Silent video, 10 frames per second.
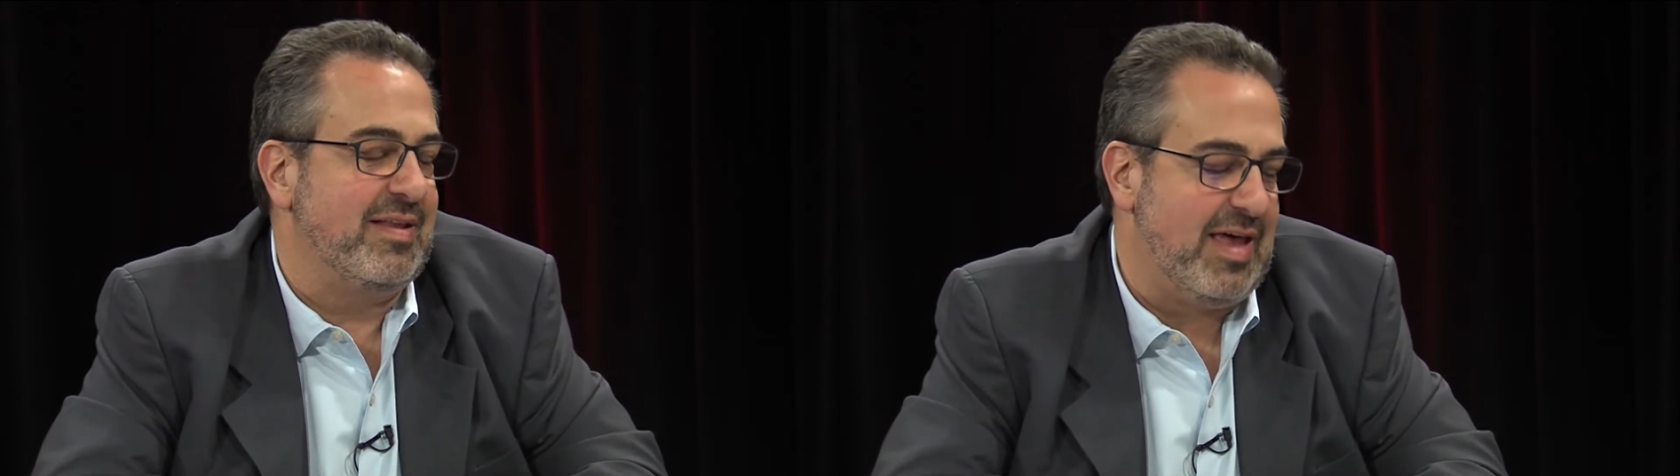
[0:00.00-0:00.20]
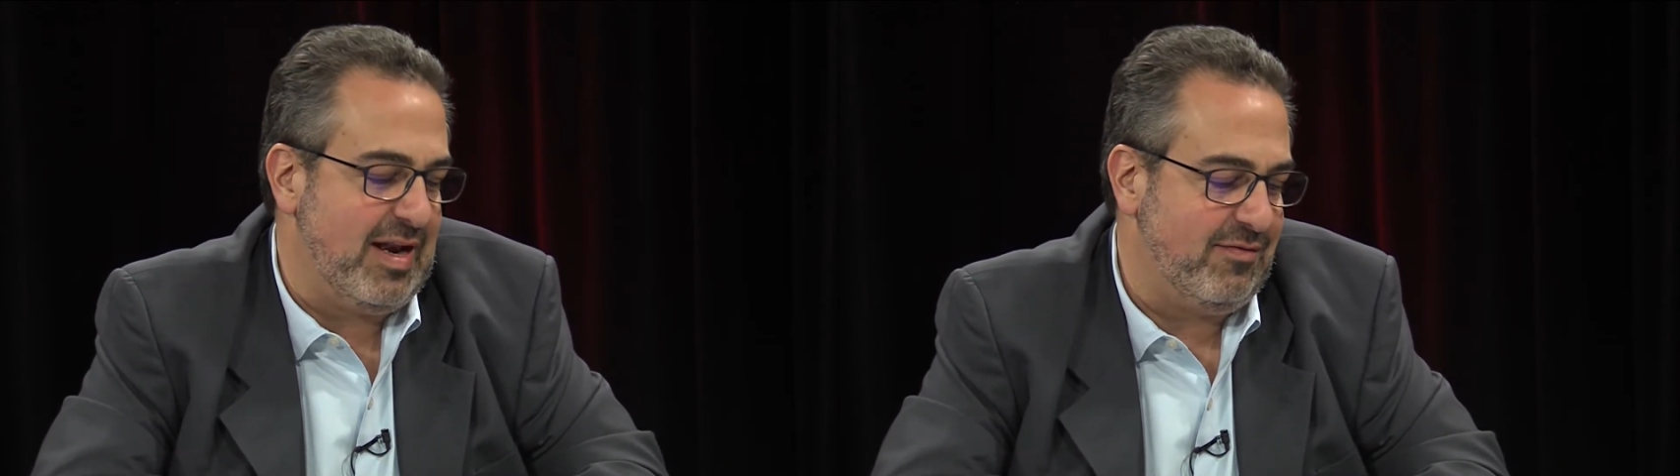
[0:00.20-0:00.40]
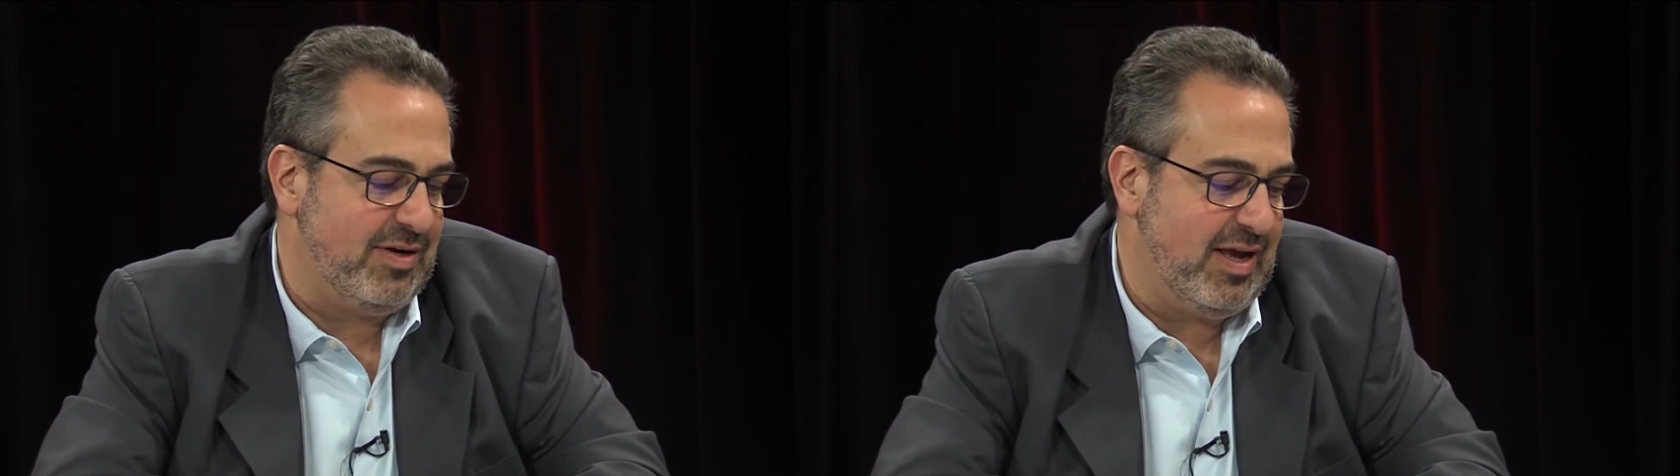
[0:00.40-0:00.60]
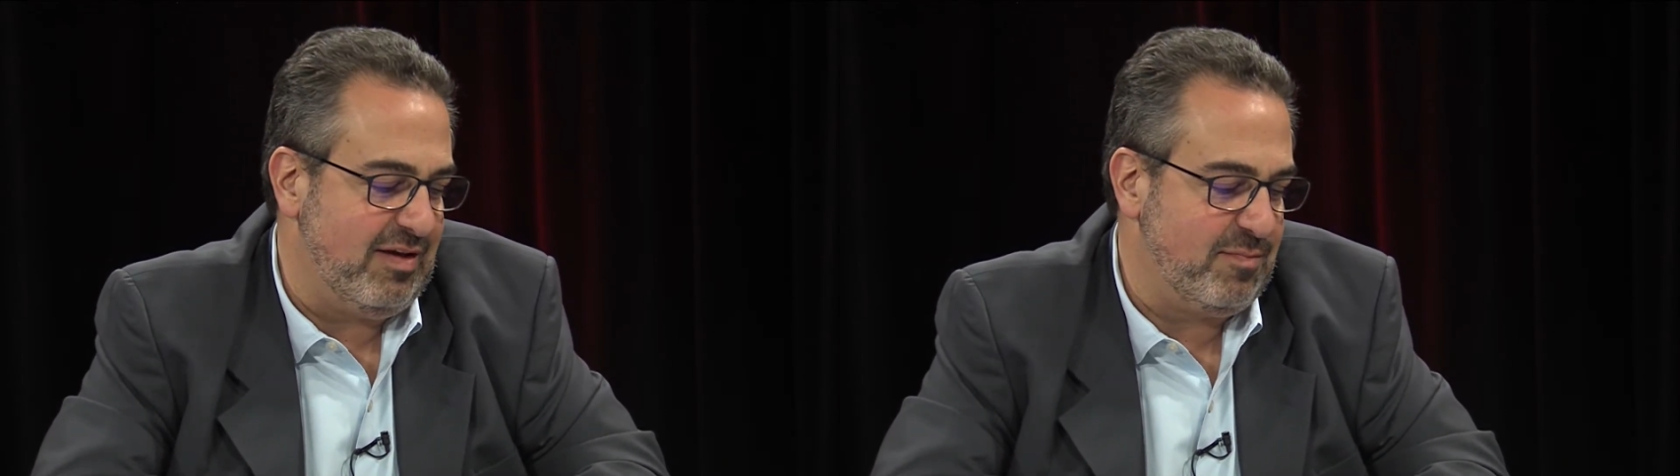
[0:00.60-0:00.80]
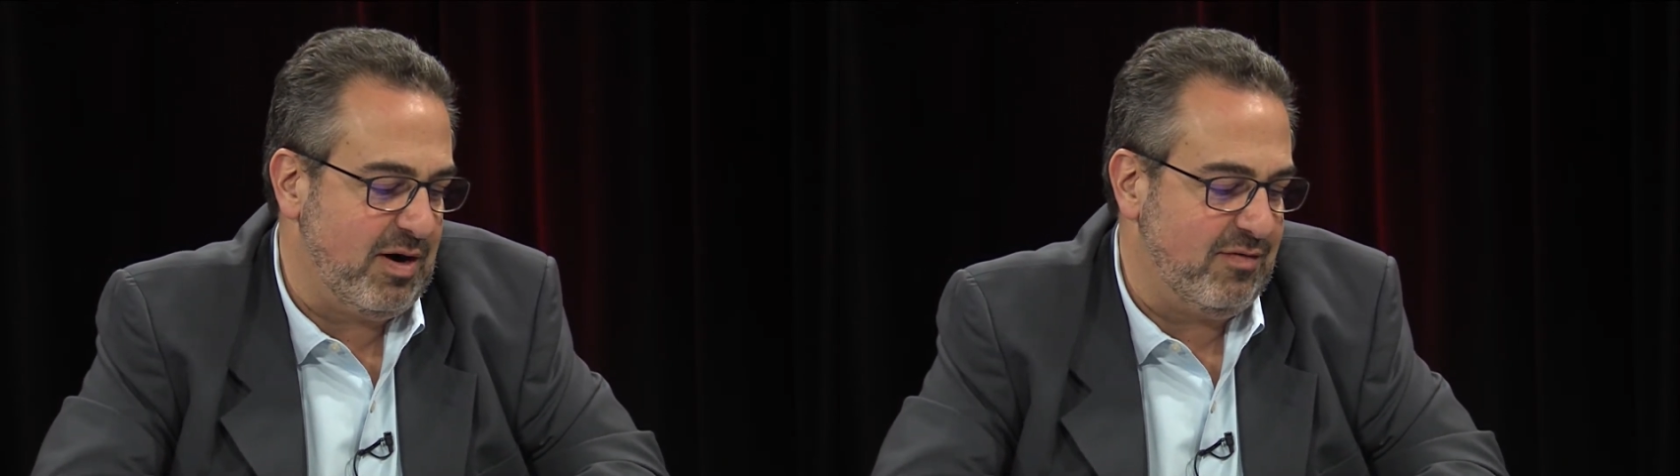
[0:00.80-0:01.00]
that every day
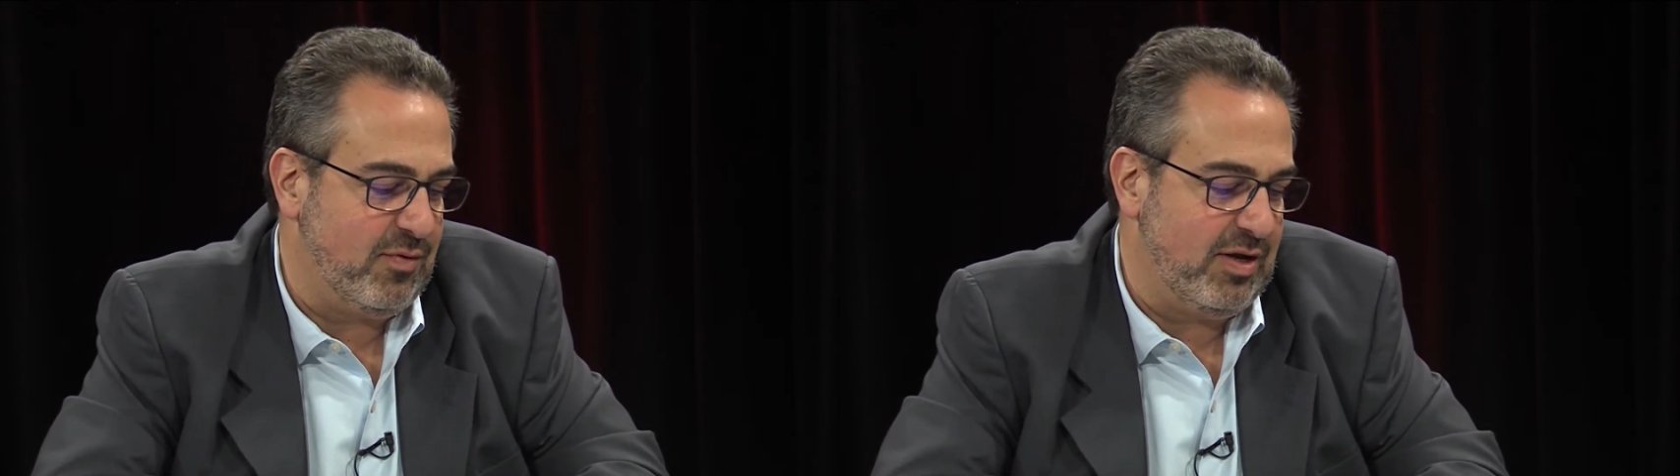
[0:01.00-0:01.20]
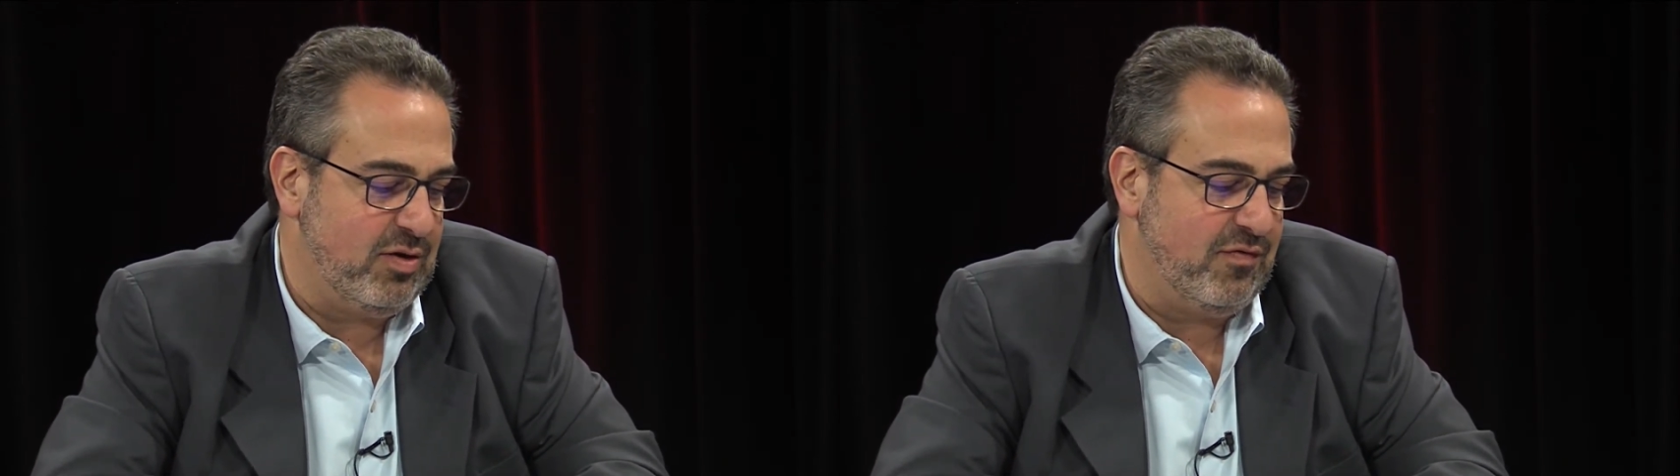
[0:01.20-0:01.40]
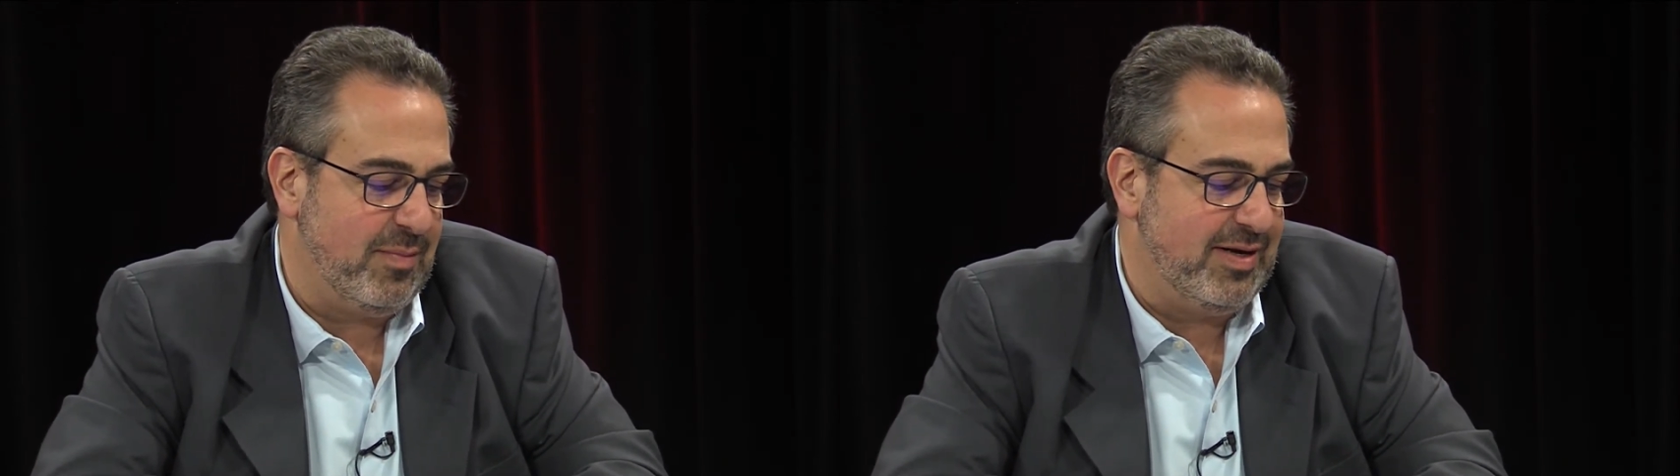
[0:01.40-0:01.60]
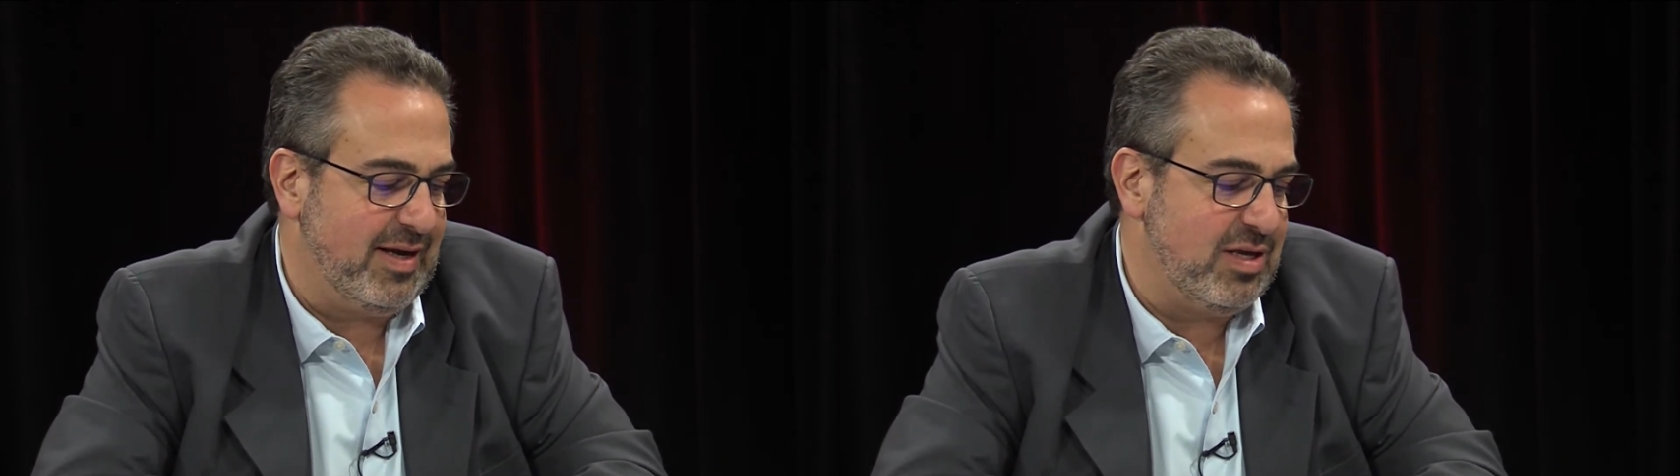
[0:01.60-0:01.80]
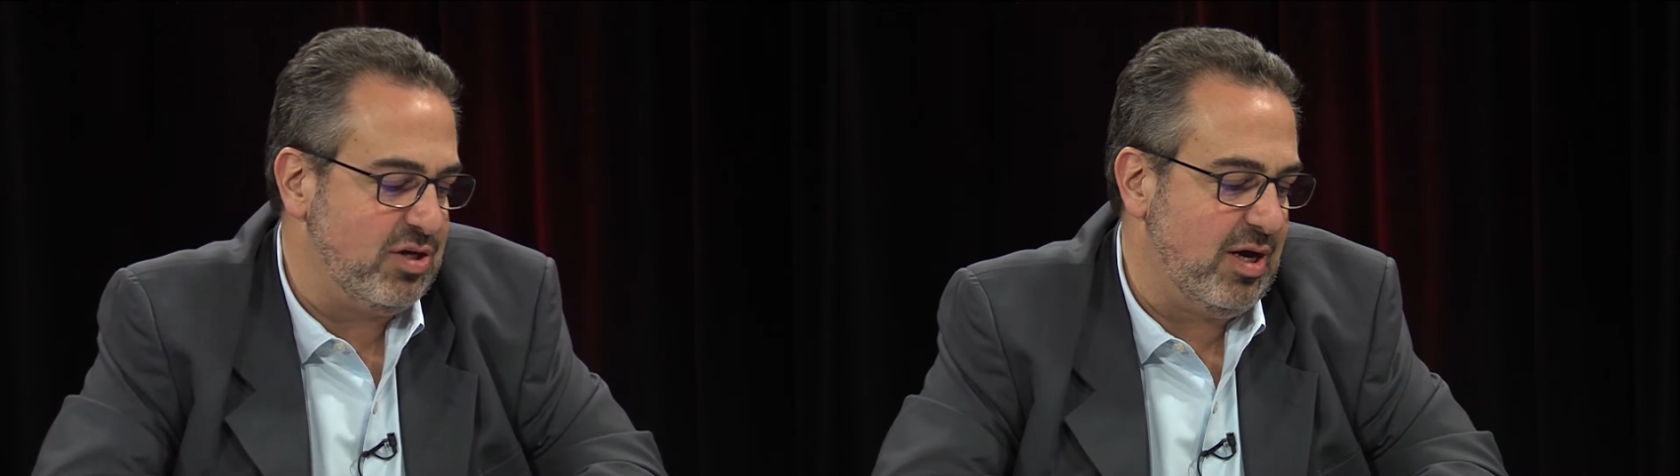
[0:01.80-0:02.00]
as part of what I do for my
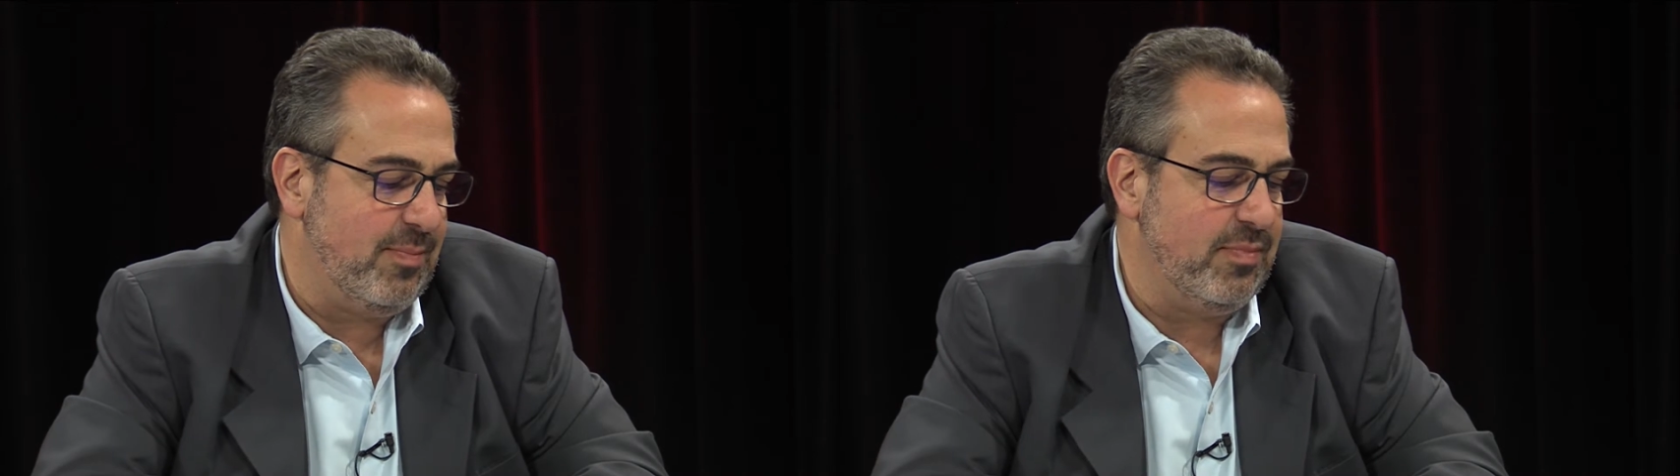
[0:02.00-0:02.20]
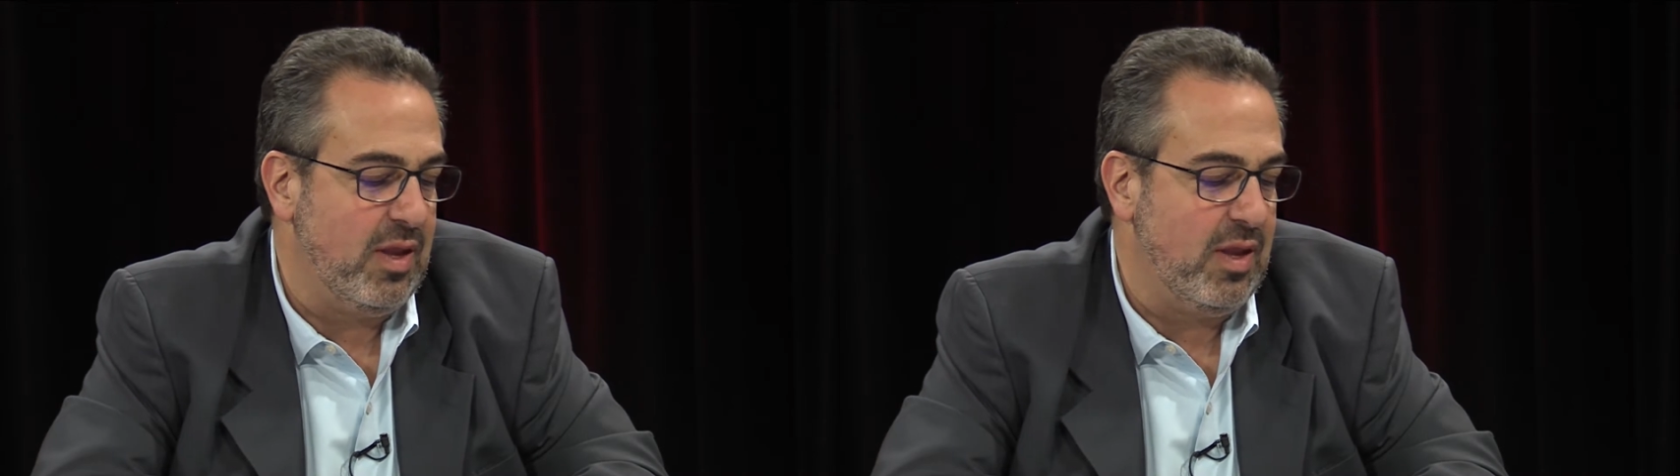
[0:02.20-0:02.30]
day job.